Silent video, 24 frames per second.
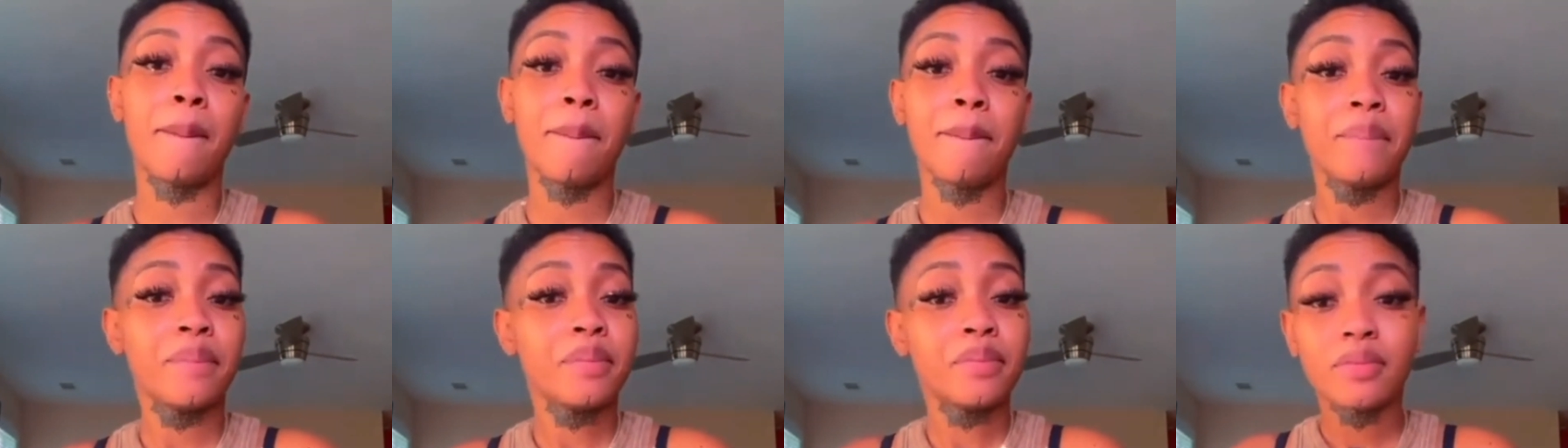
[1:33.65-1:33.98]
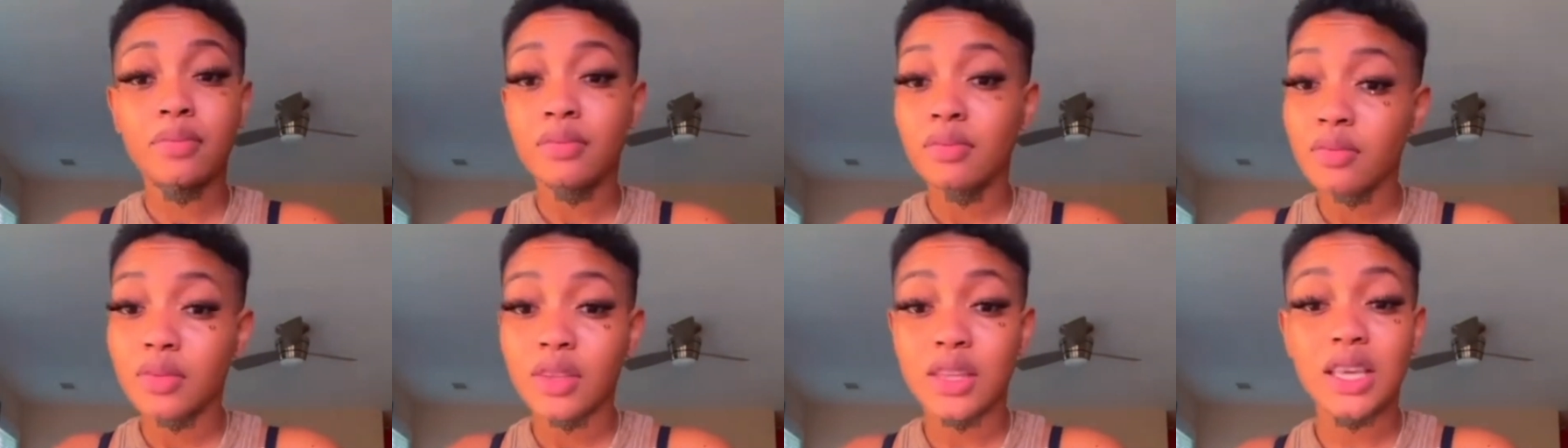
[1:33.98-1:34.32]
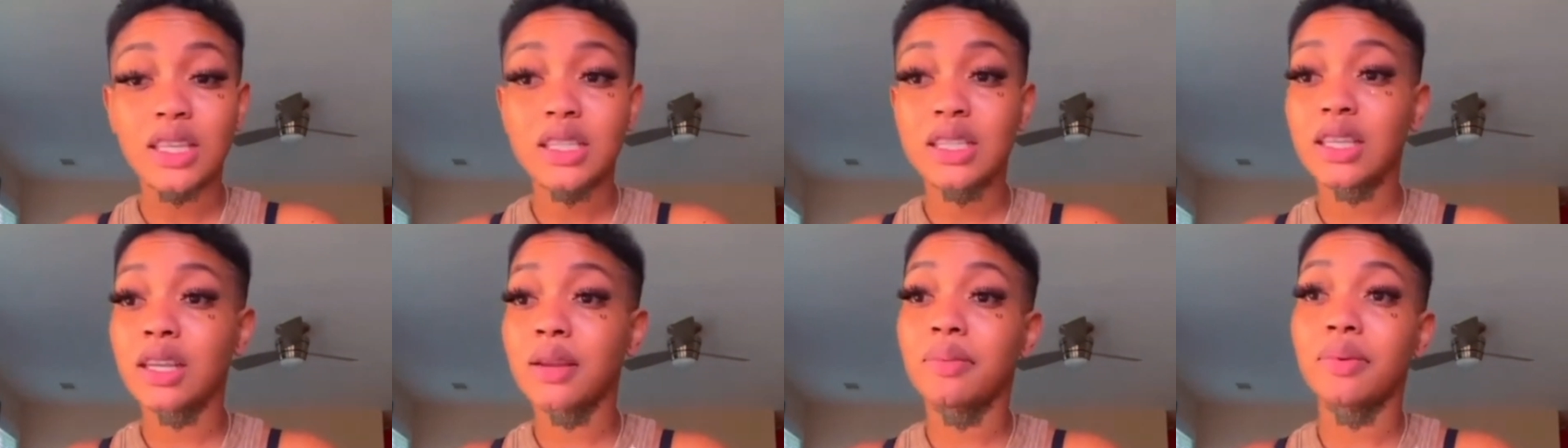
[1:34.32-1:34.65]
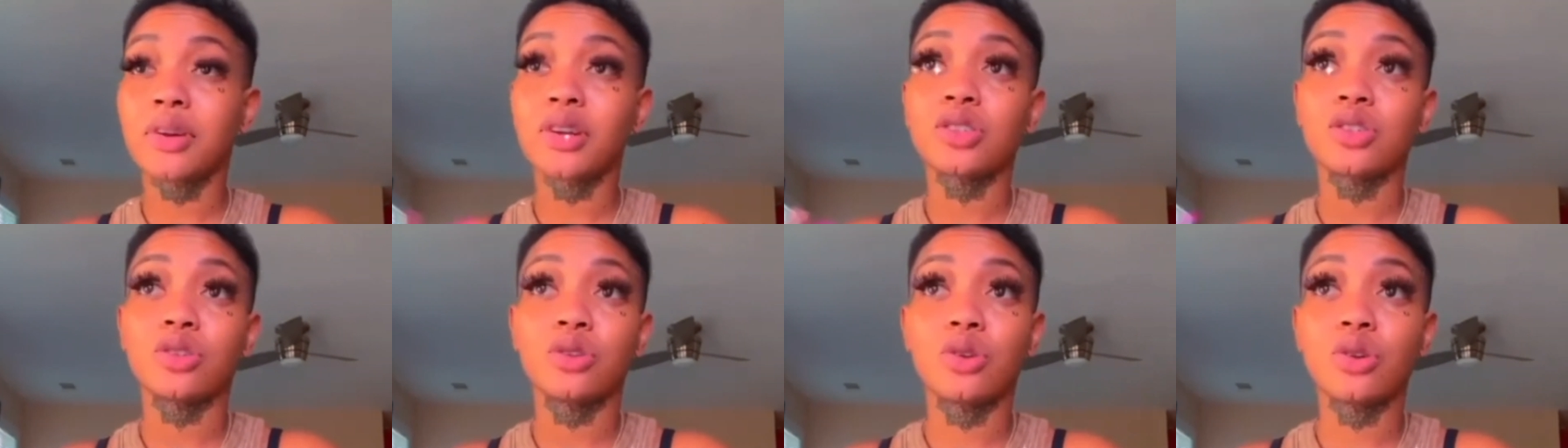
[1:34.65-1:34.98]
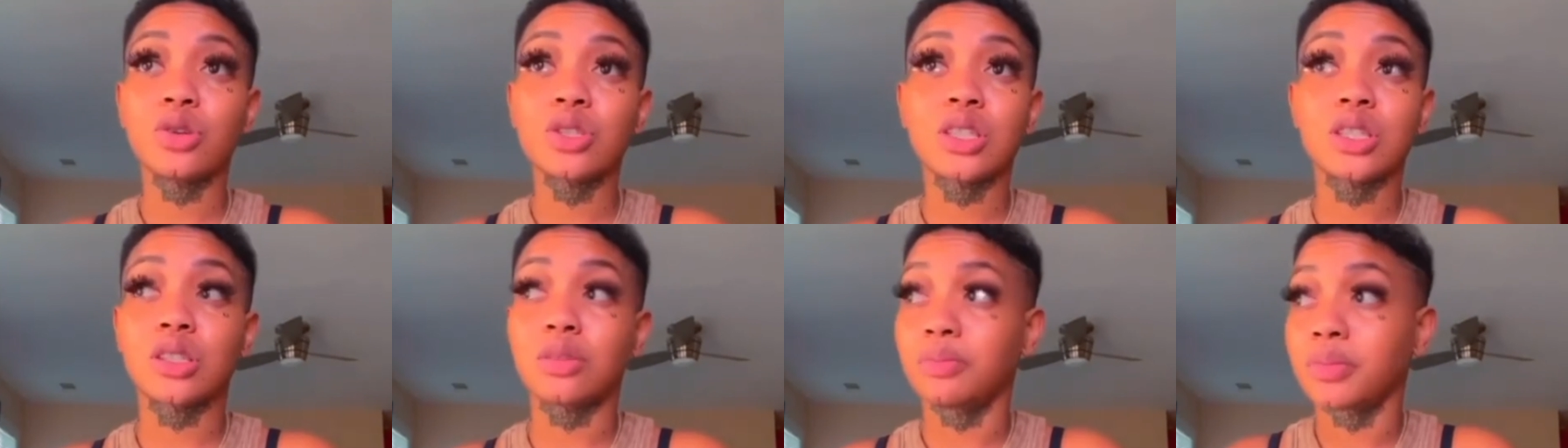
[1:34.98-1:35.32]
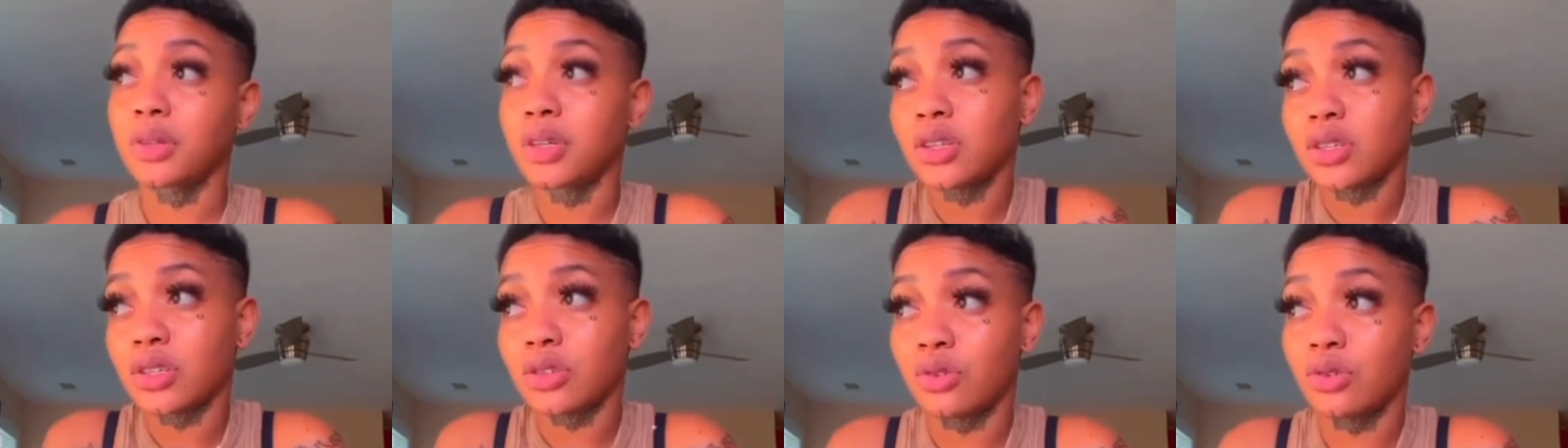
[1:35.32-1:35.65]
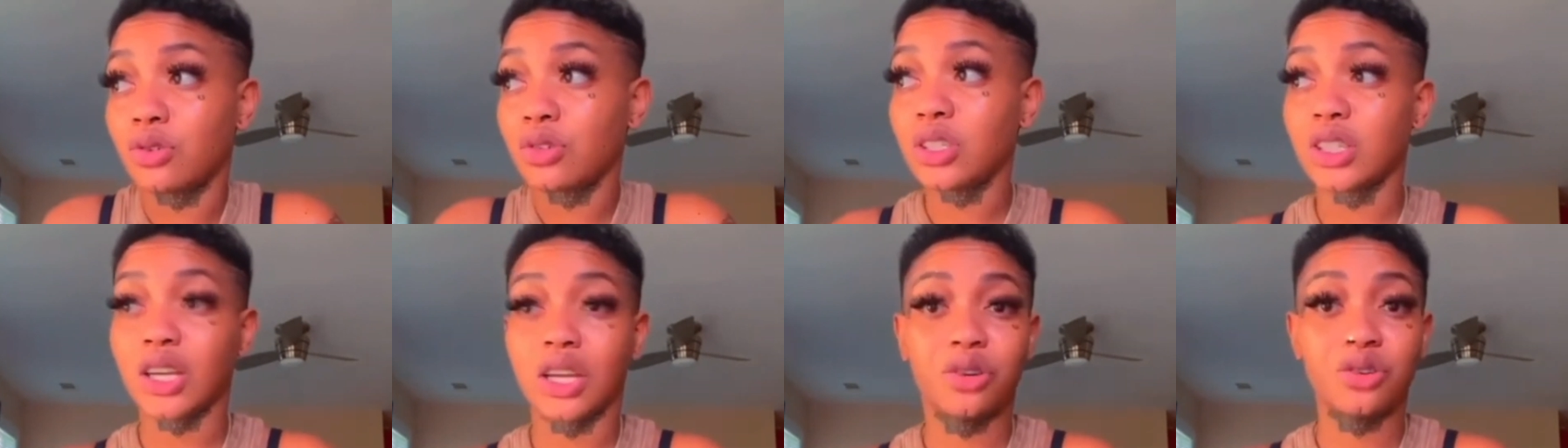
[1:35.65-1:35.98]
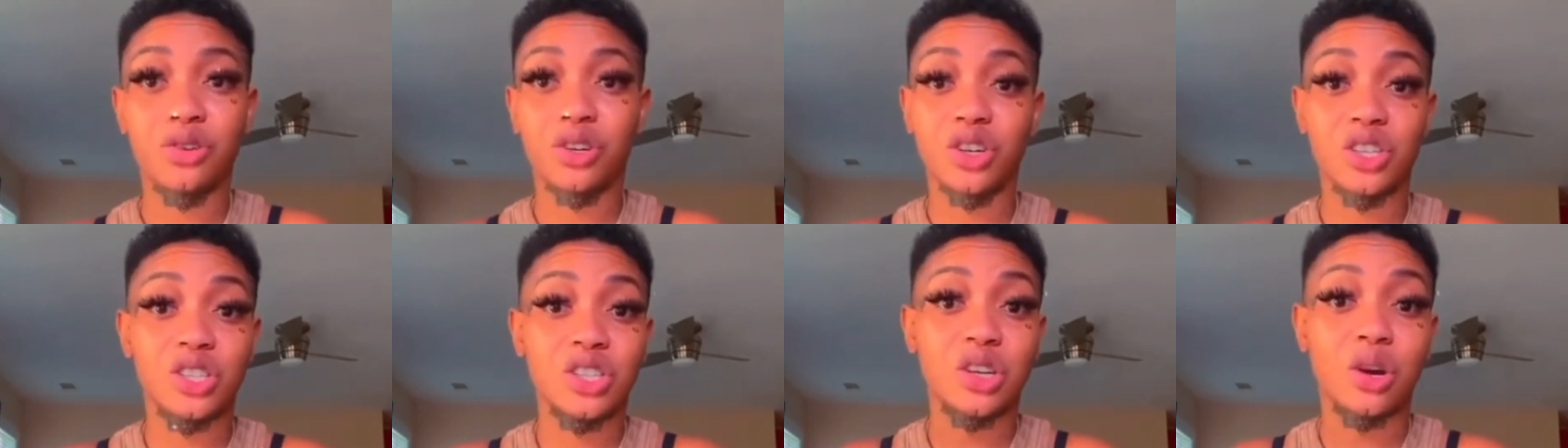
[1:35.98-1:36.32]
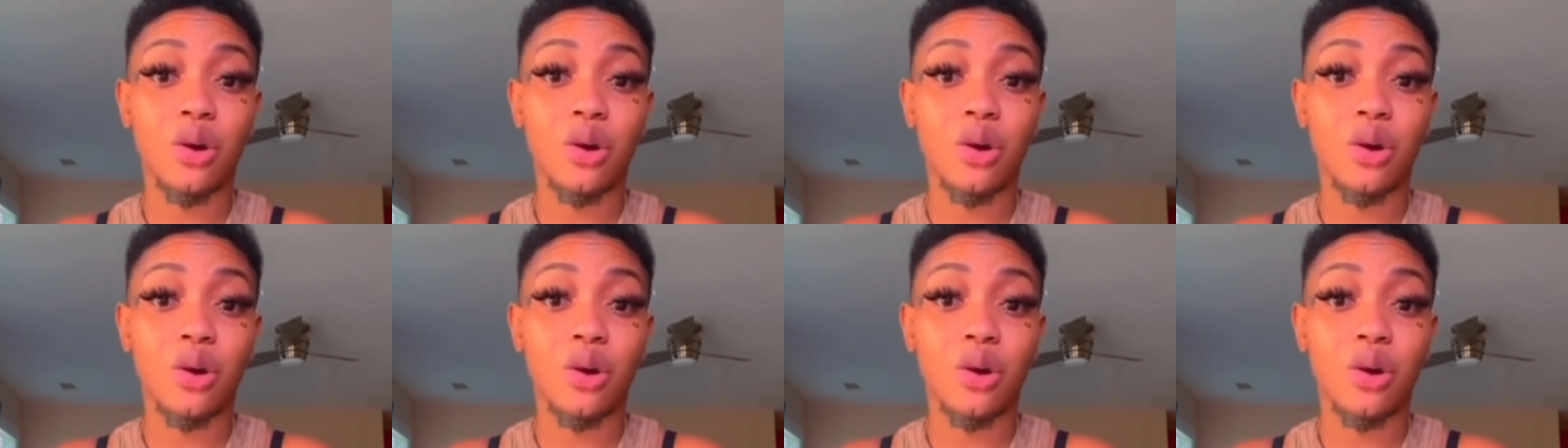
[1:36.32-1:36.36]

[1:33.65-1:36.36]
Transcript: and she not no microwave. So look what she do.